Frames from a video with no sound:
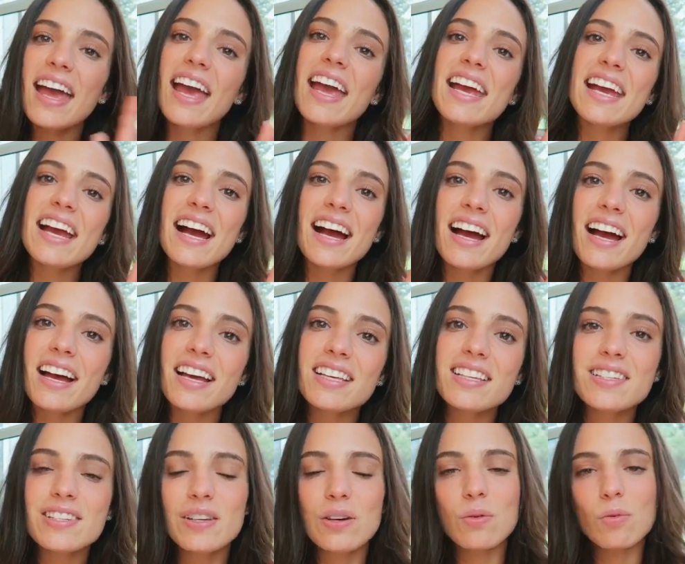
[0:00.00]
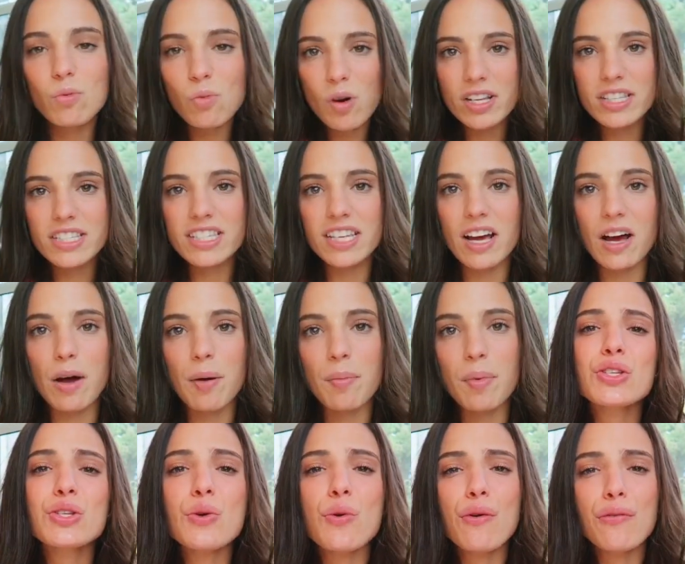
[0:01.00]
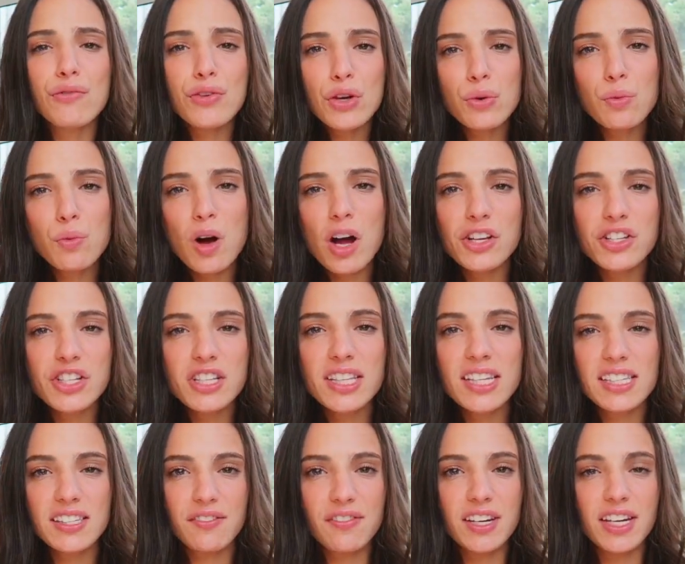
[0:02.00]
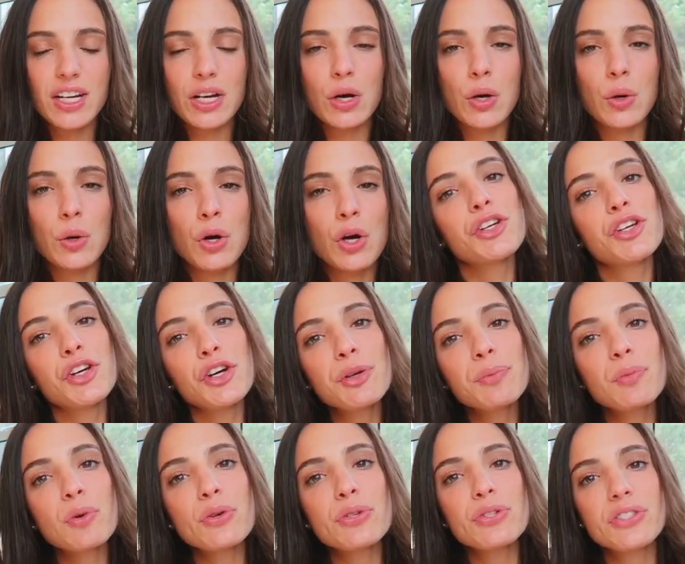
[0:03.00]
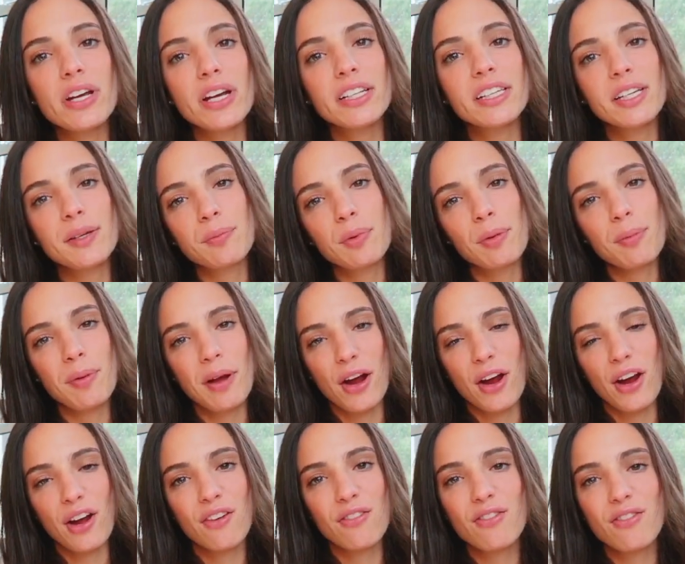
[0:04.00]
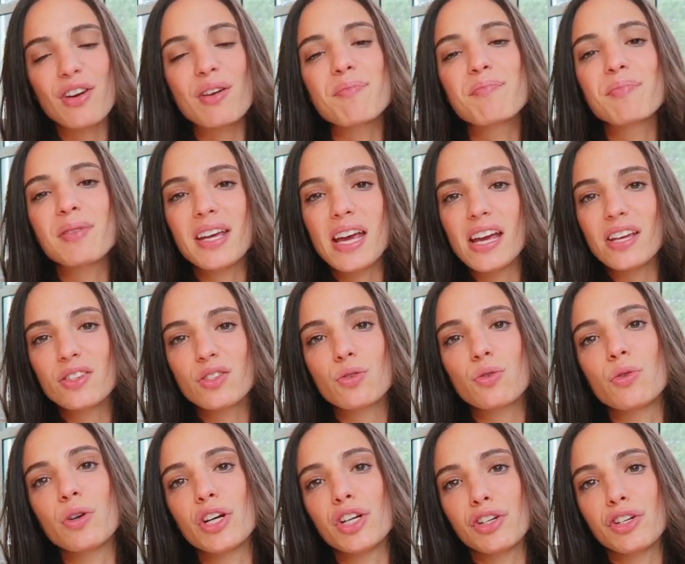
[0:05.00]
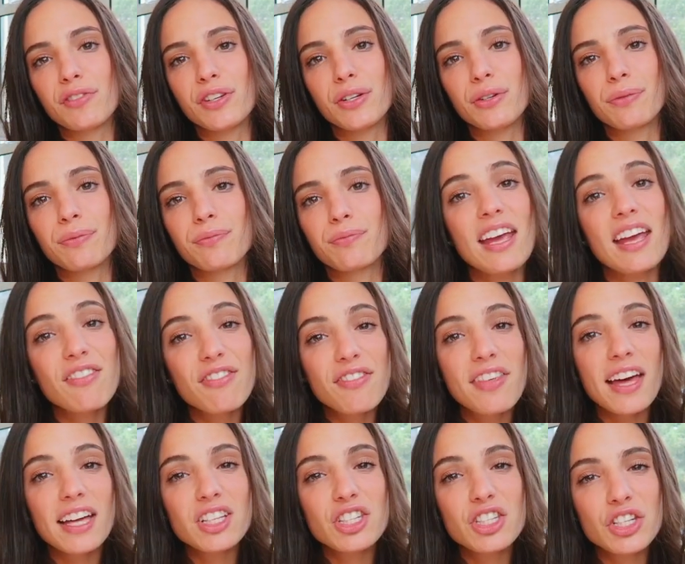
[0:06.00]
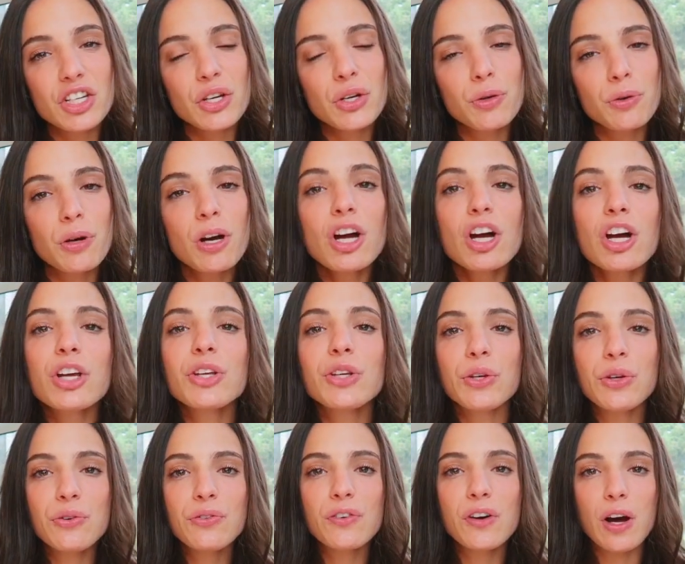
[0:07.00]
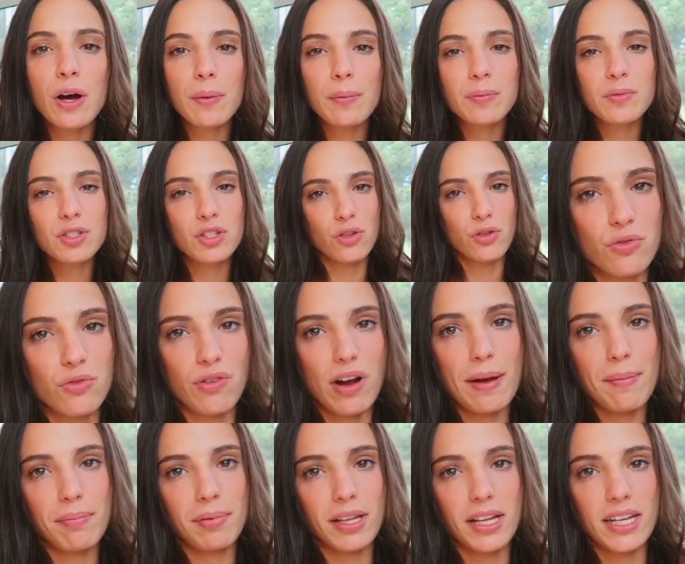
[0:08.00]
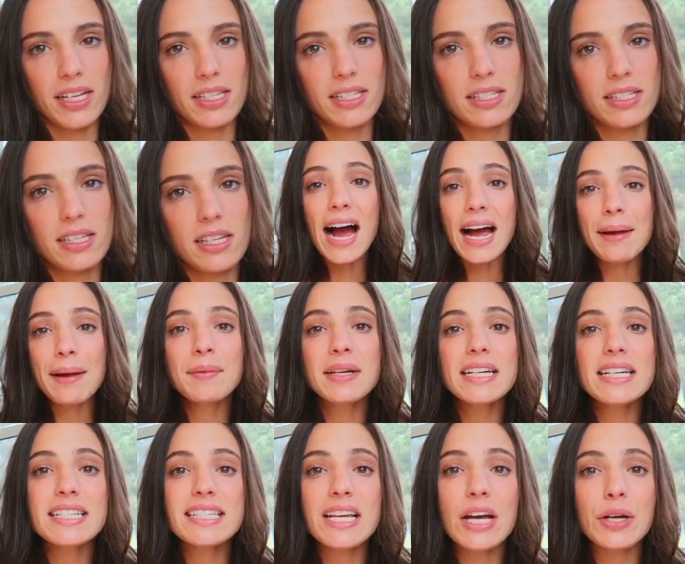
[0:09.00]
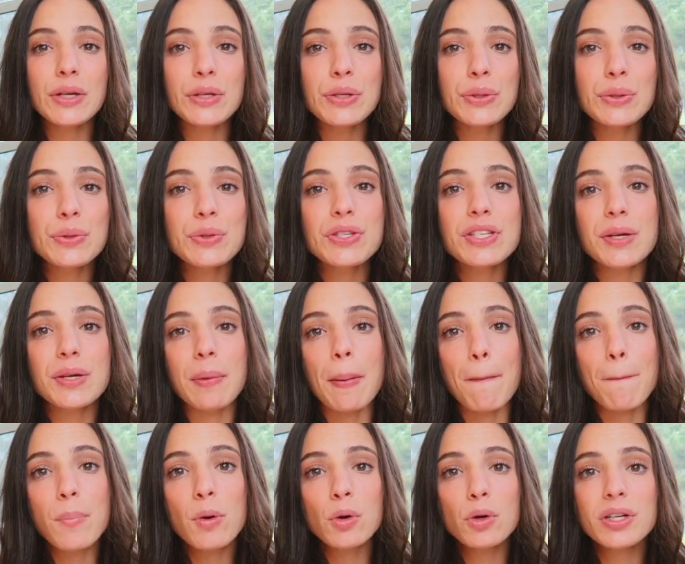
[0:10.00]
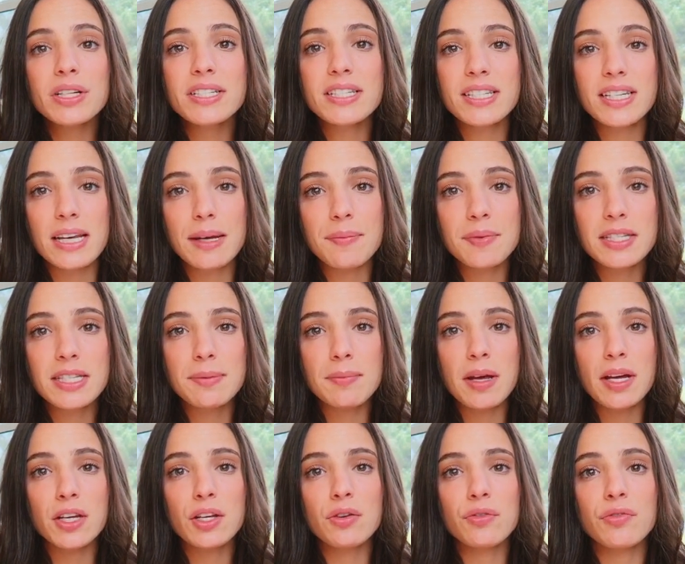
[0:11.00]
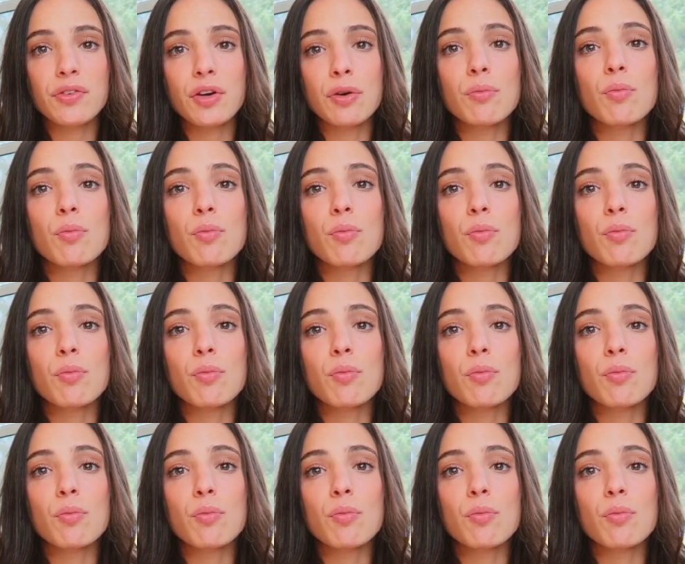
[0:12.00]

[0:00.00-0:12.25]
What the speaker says: Hey guys, what's up? So if you're watching this video, you're most likely preparing for a PA school interview. If that's you, you've come to the right place. I'm gonna tell you some important tips to make you feel